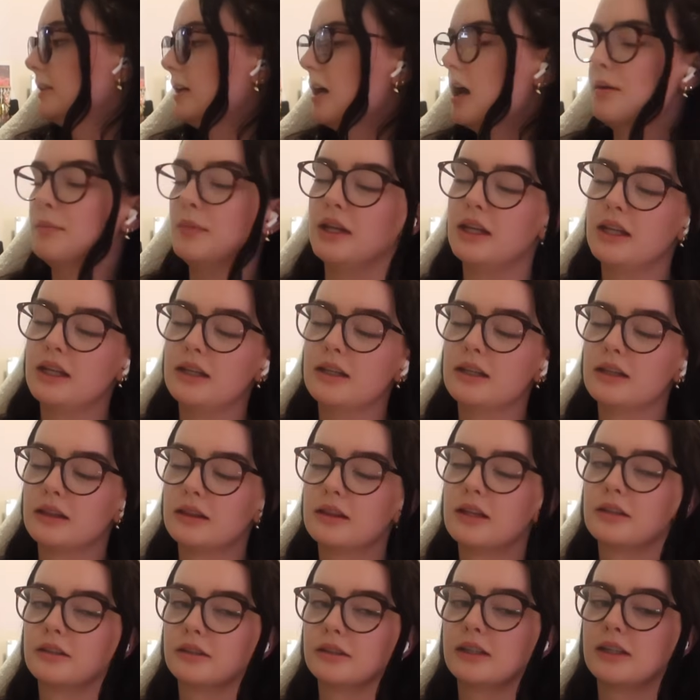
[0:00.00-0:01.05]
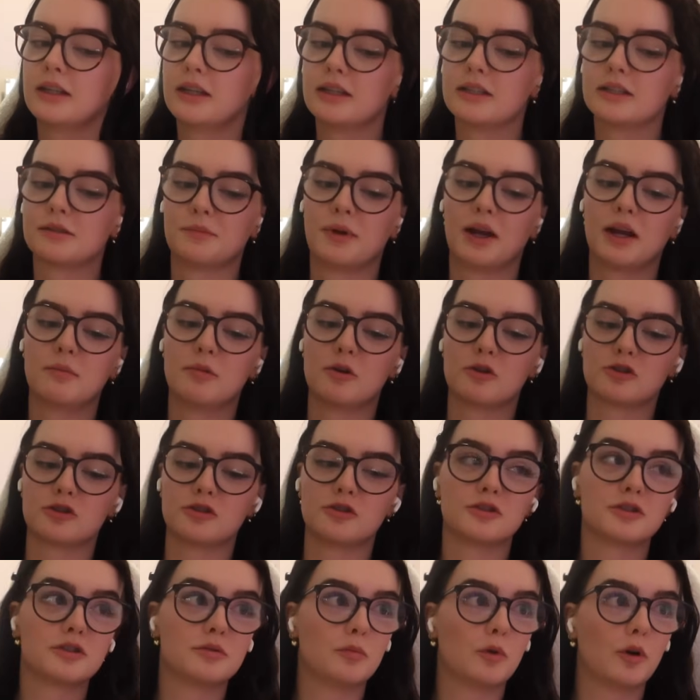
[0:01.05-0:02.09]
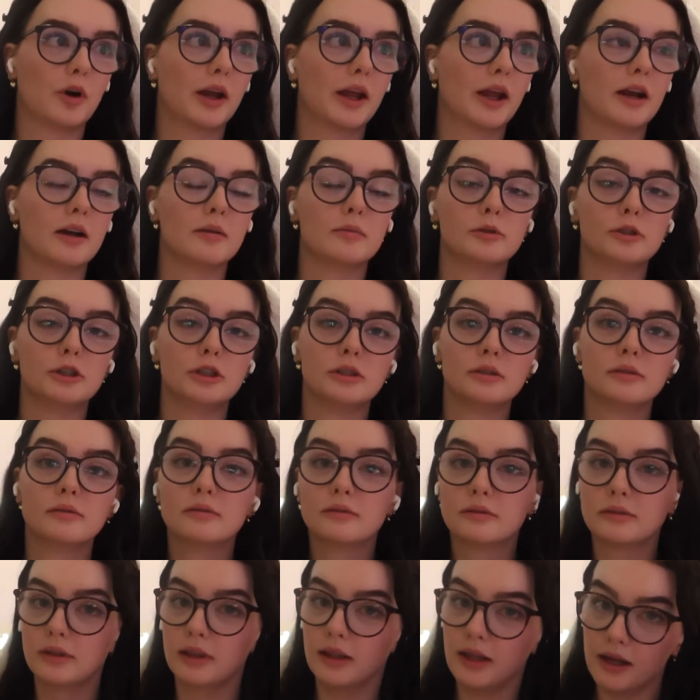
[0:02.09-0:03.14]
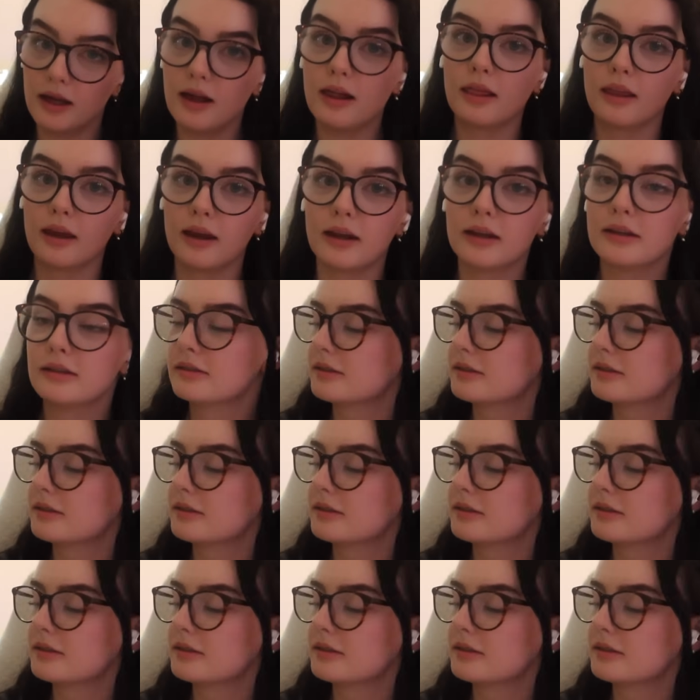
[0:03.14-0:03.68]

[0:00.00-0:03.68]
I mean, he literally is my emotional support animal, legally,